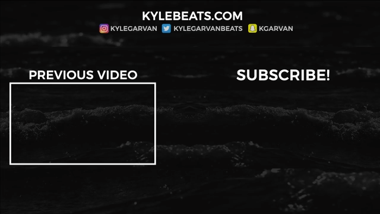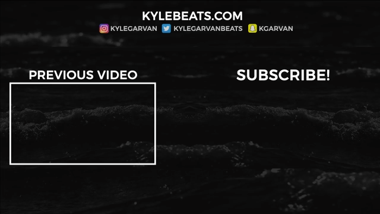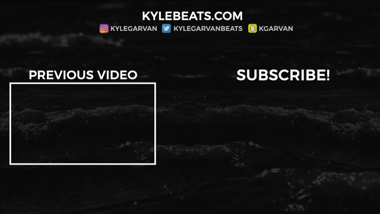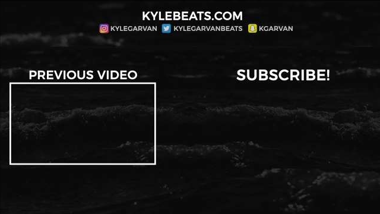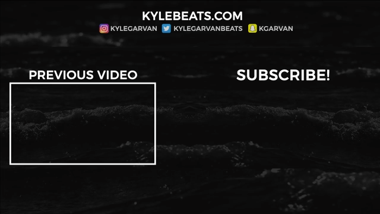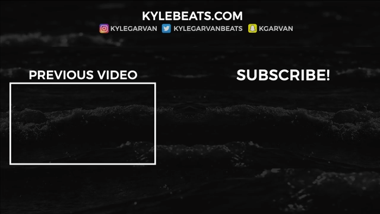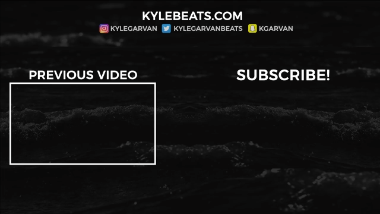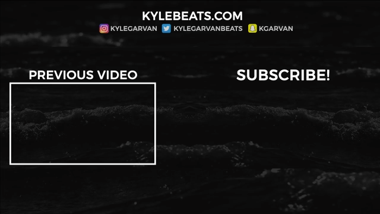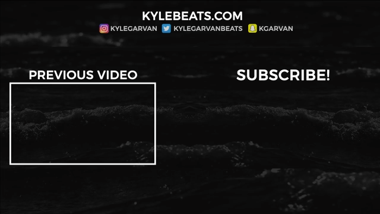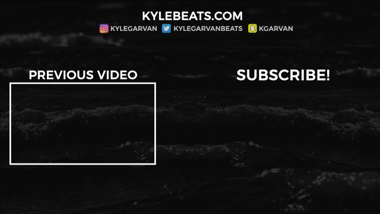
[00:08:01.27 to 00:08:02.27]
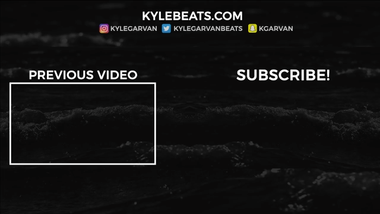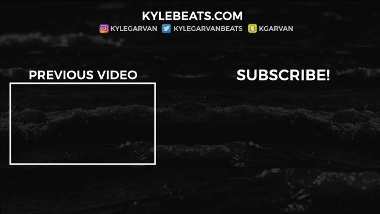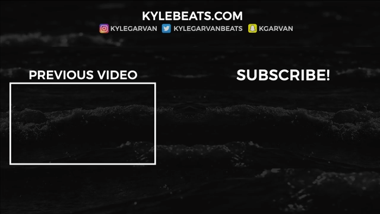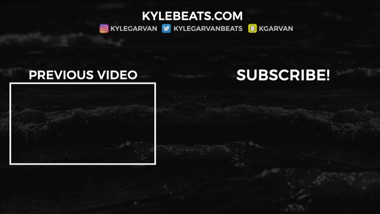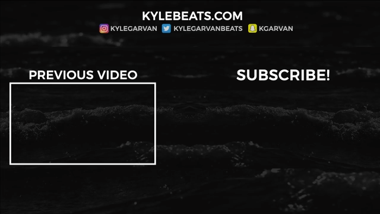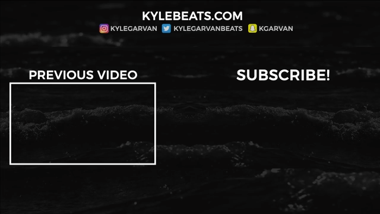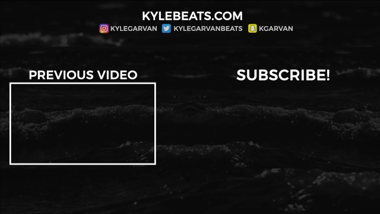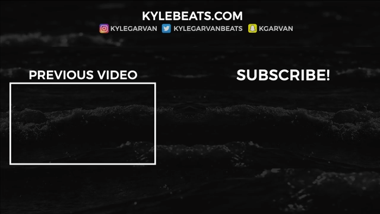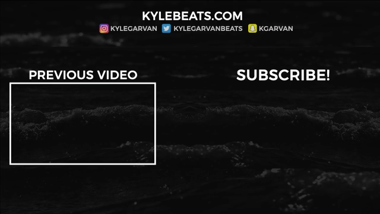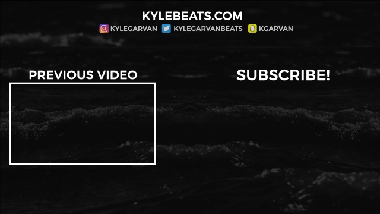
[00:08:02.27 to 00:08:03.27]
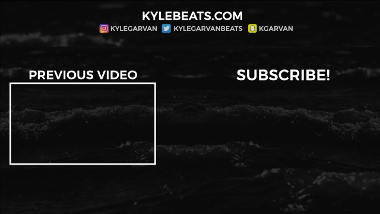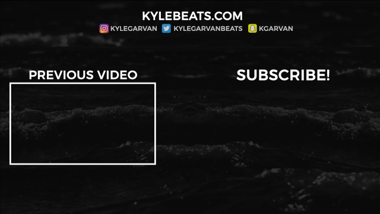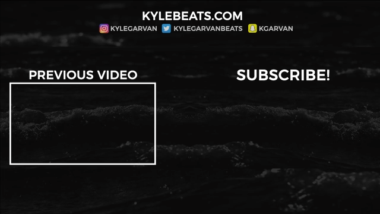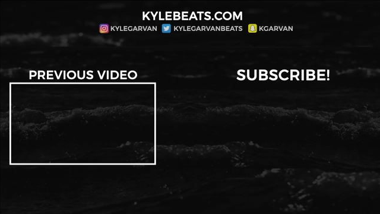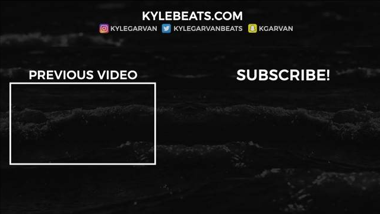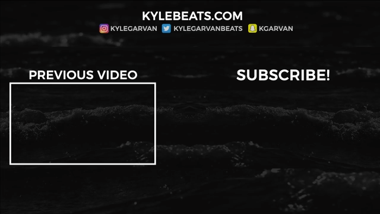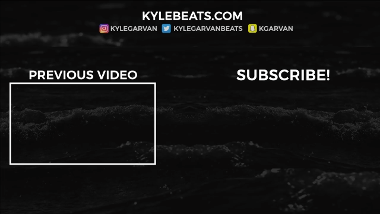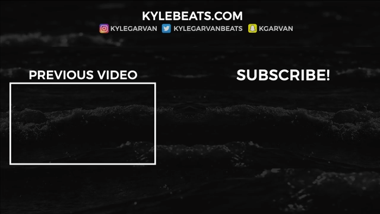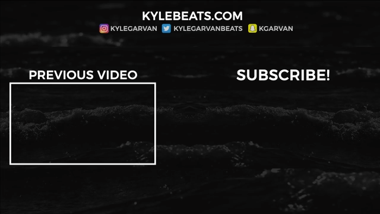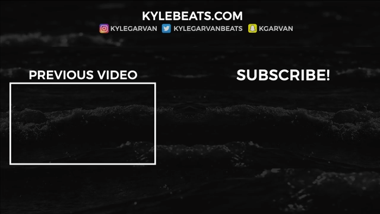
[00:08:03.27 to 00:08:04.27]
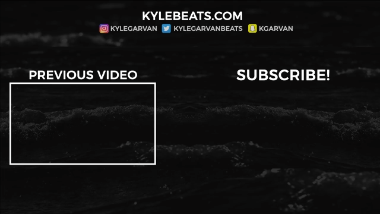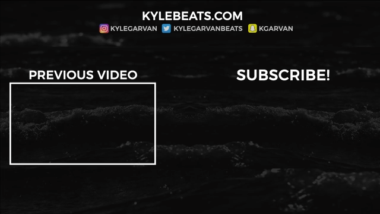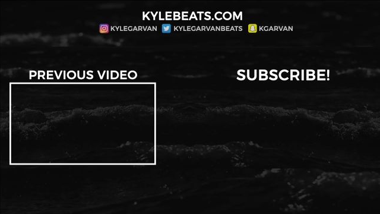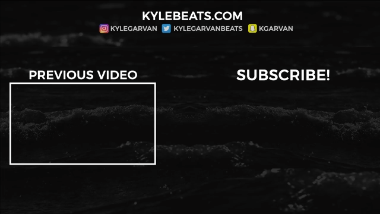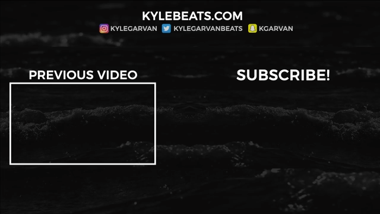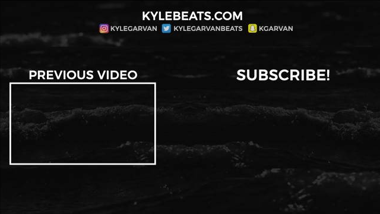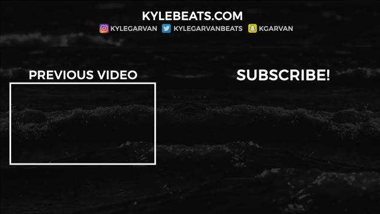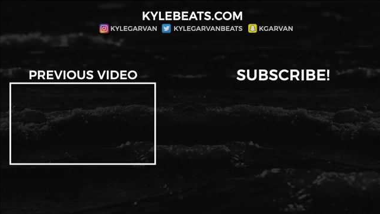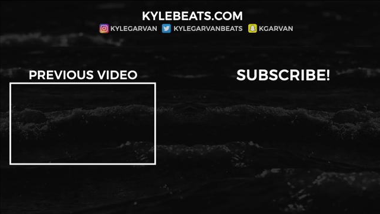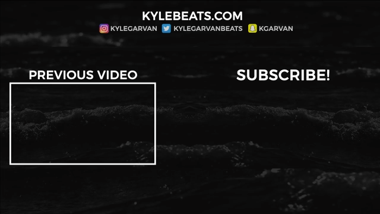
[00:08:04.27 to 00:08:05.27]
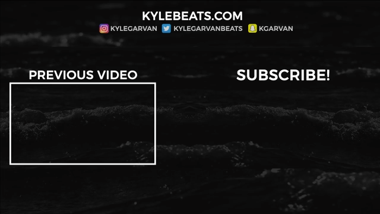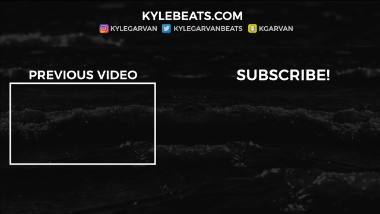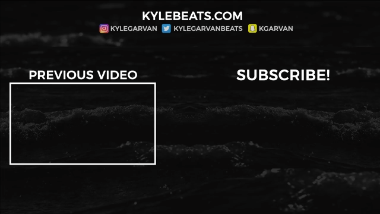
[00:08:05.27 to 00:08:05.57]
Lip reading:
(no speaker visible)